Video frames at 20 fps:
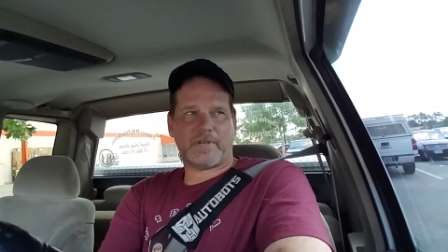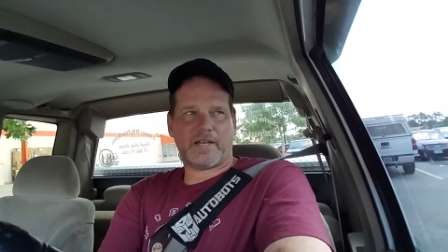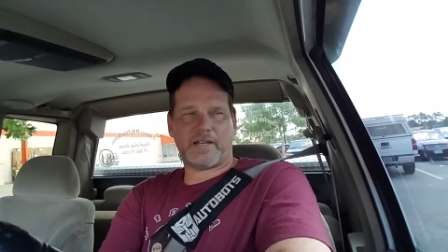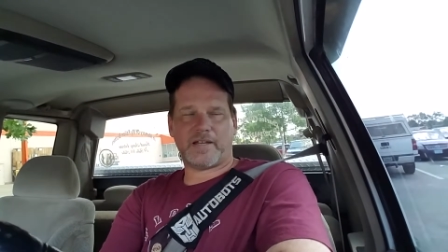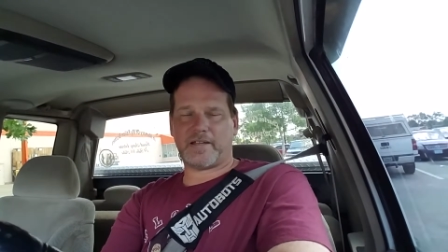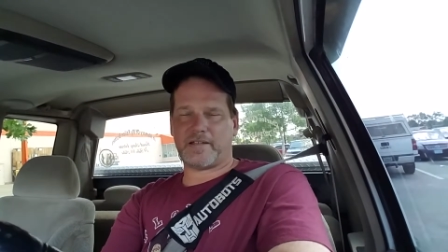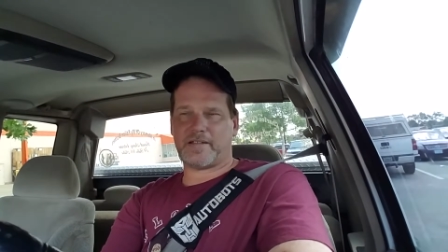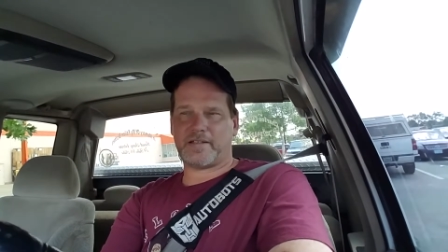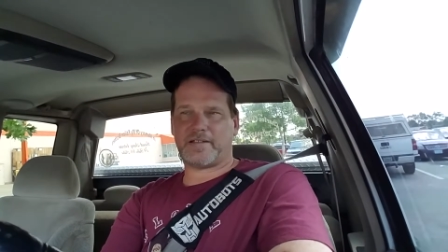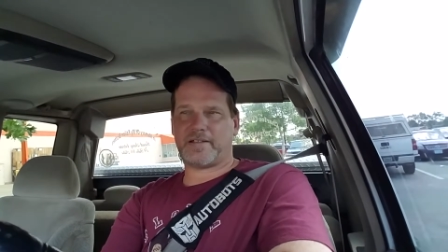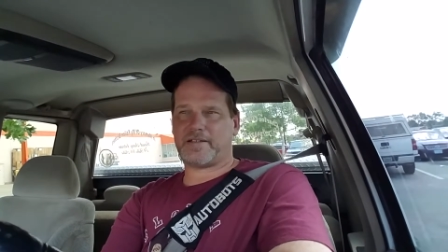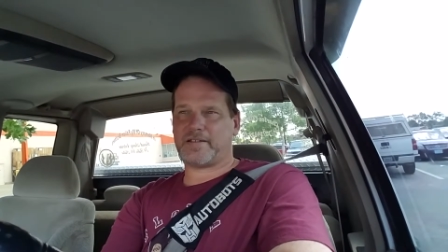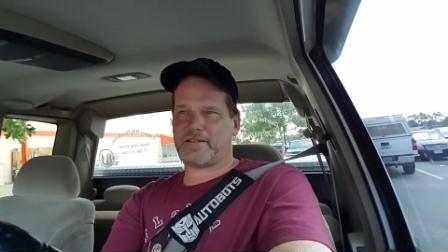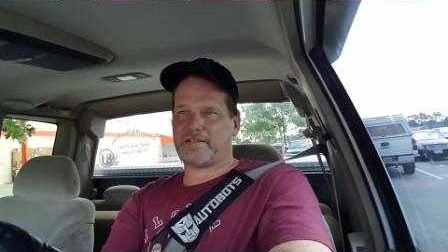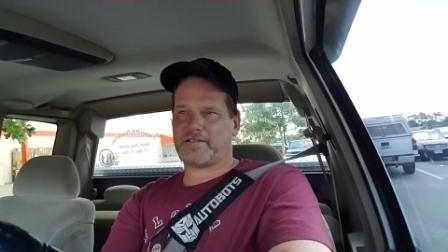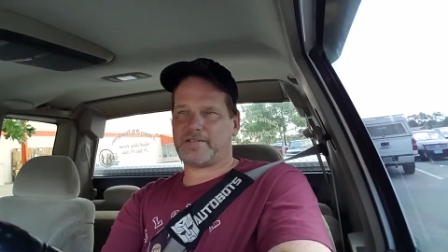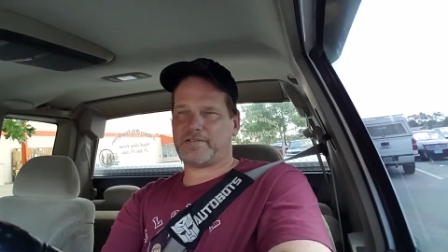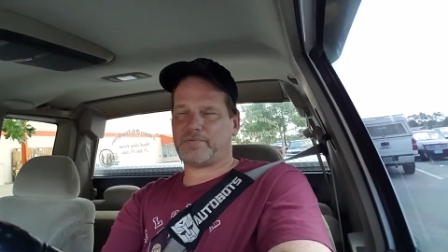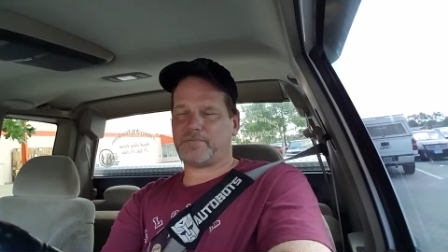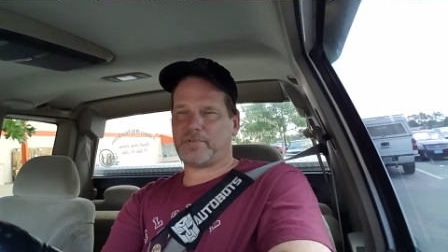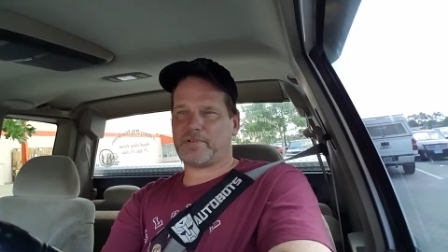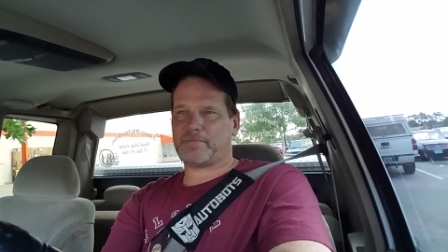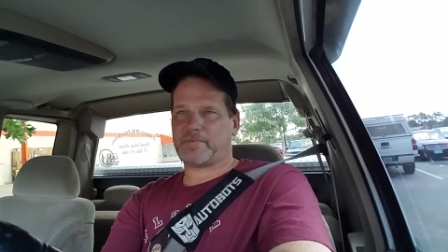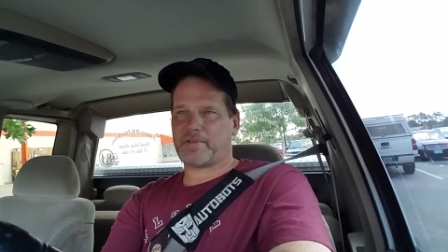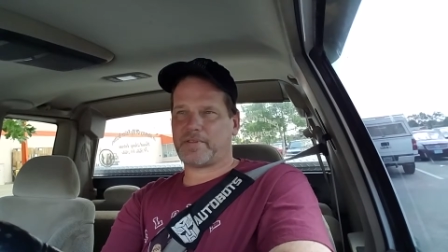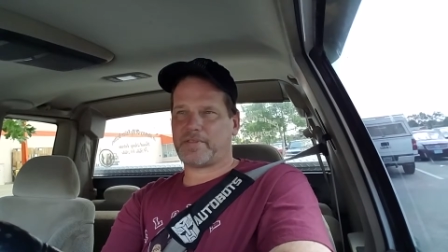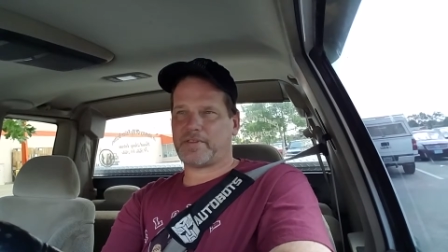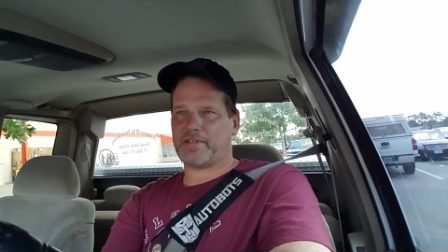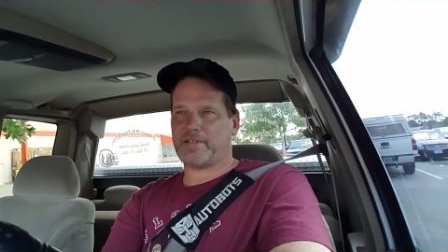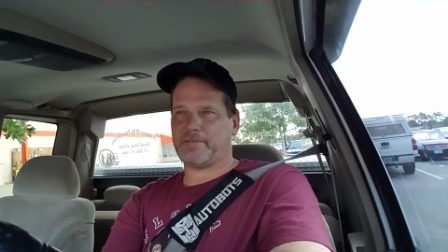it's one
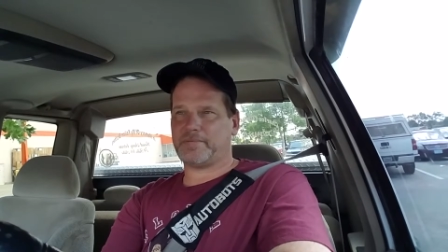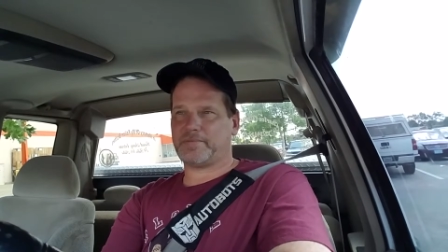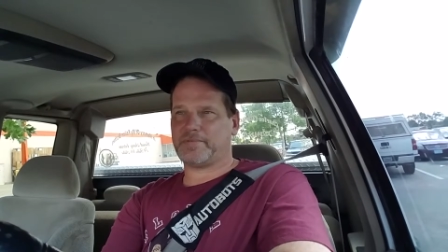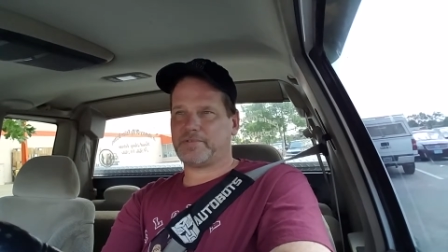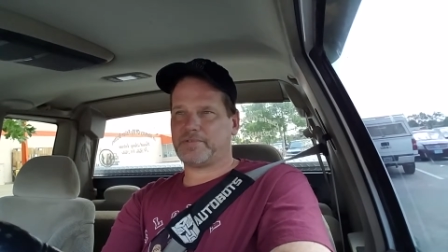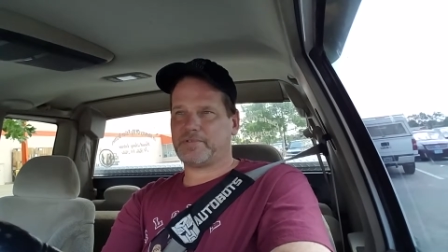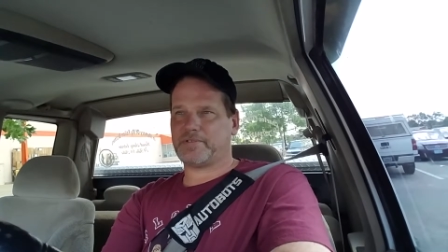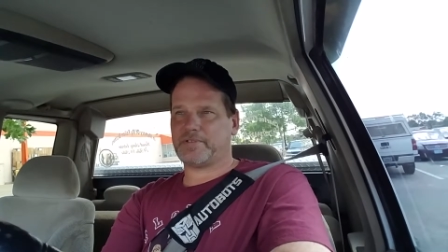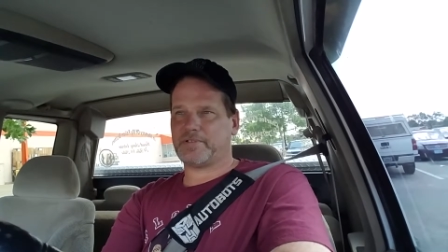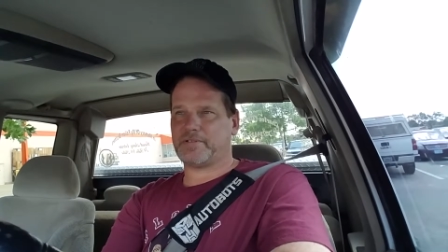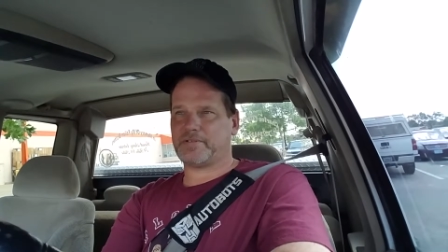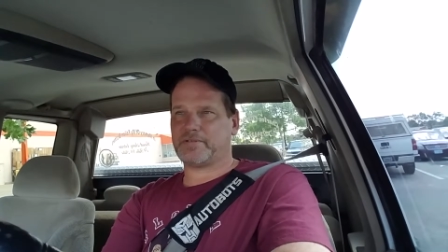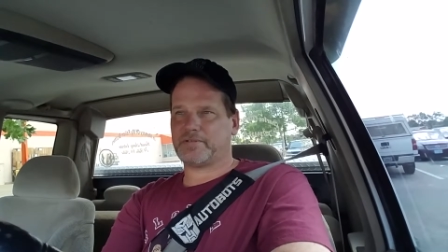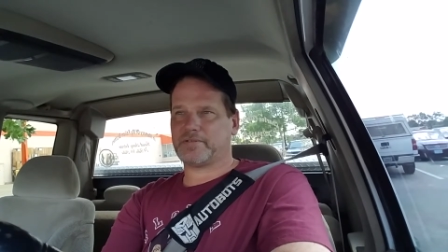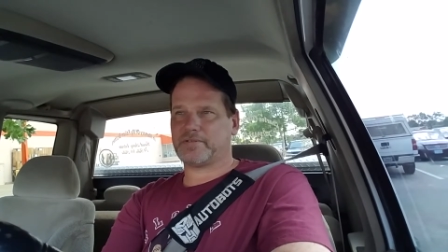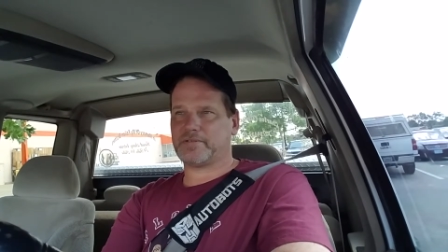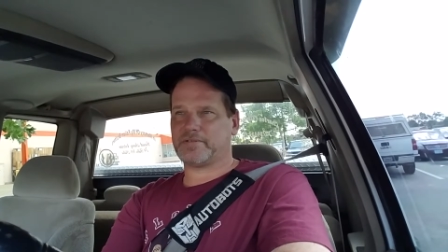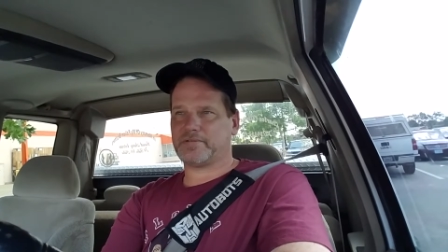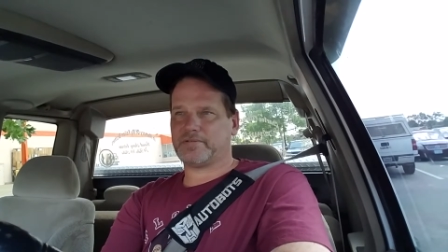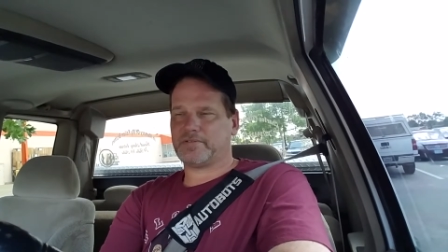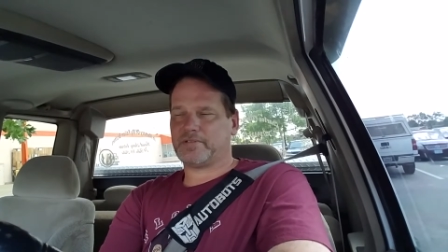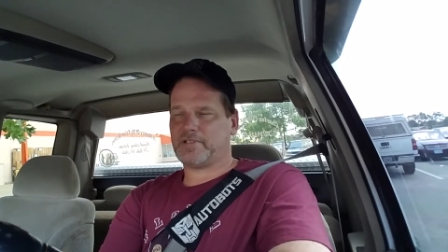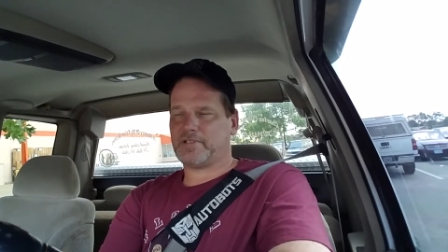of my themes, you know, or